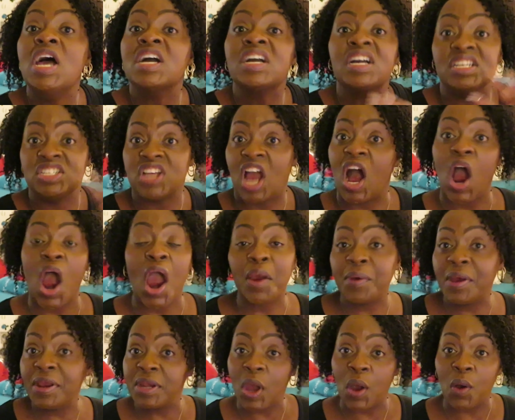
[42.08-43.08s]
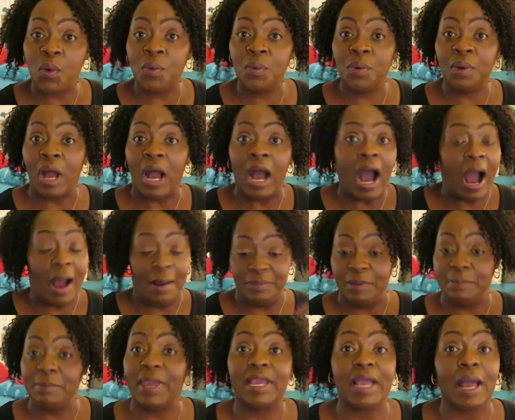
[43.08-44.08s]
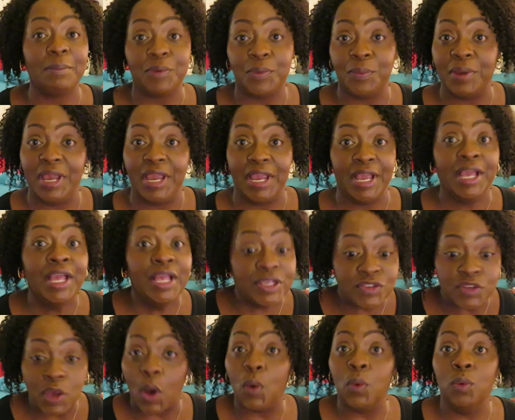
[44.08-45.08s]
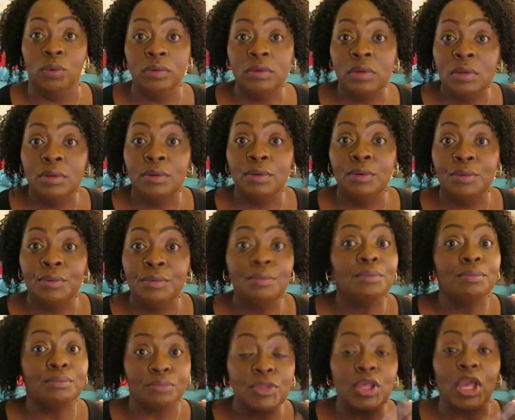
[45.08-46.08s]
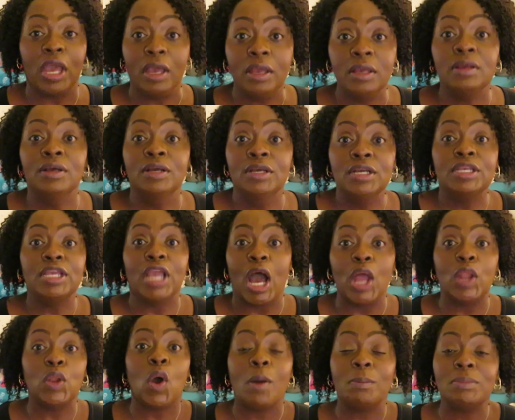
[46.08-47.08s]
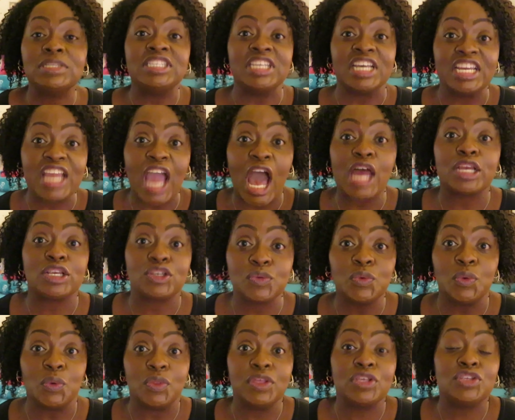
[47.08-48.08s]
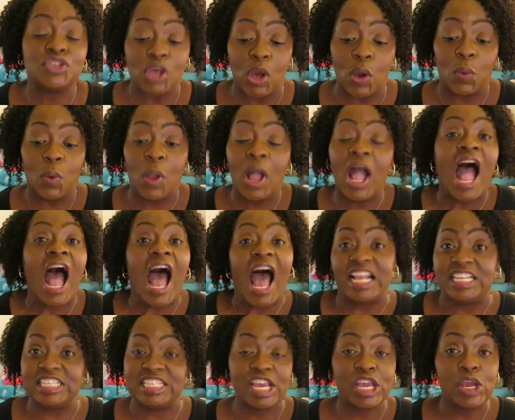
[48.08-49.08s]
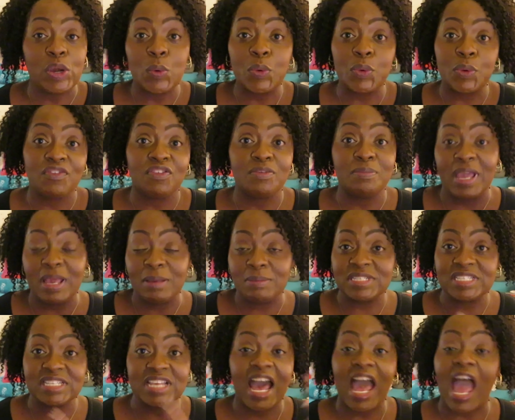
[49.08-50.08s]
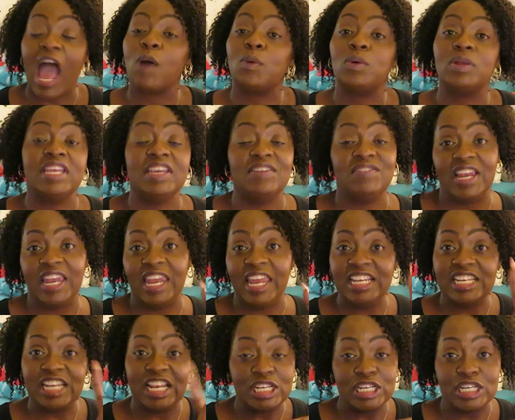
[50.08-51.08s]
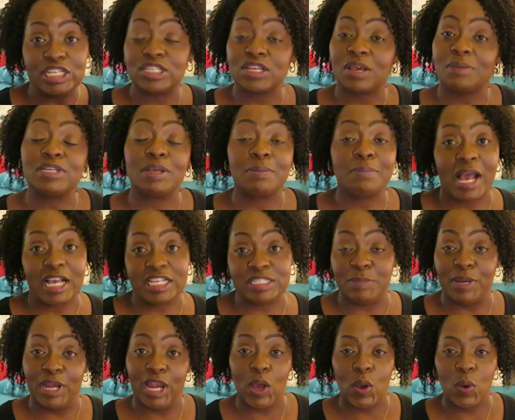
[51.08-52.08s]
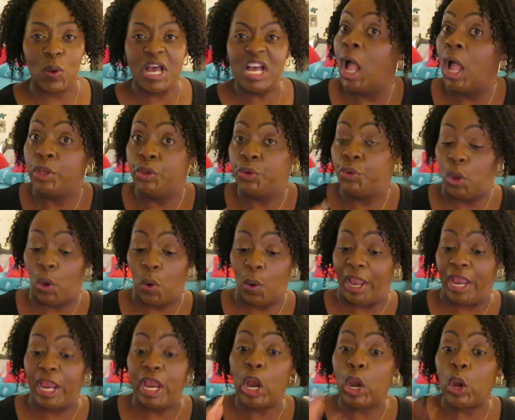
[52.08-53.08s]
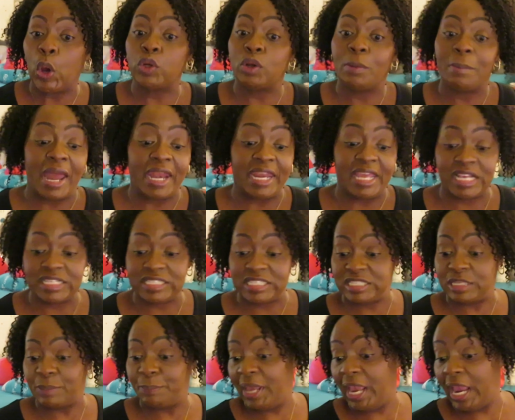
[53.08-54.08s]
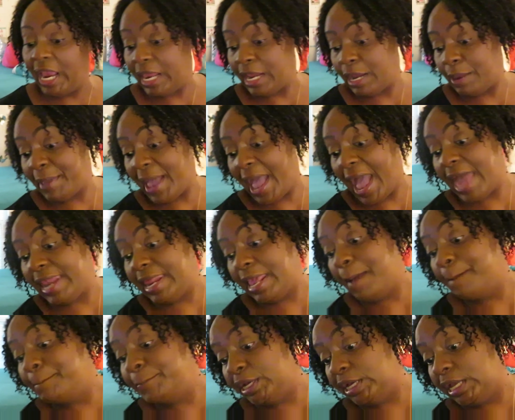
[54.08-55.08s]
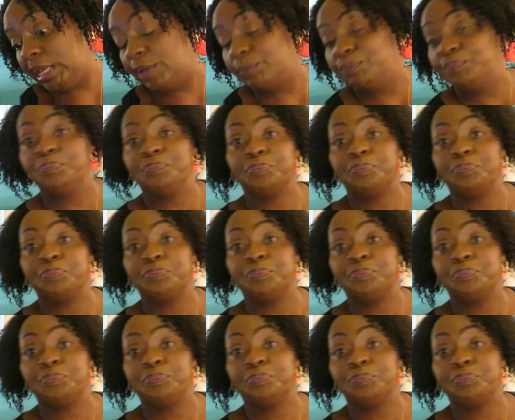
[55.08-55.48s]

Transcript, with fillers: because y'all already know I'm the makeup queen so get Y'all know I'm going to tell y'all the truth. So, I did order it from Amazon. I will leave it linked in the description box below. You know, I ain't heard nobody else's opinion about it. But,